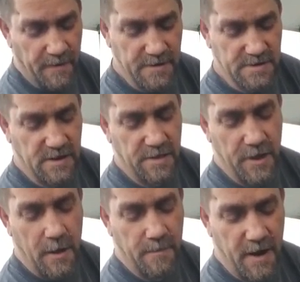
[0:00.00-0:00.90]
This little
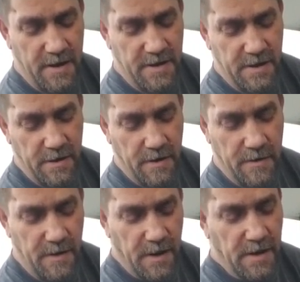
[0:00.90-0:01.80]
knob right here
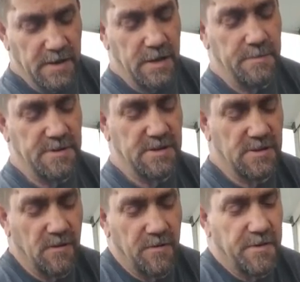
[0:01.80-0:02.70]
keeps this
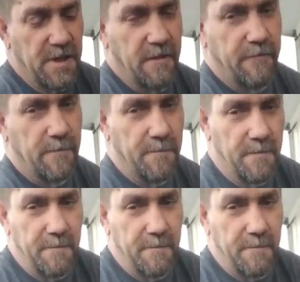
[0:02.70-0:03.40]
whole thing from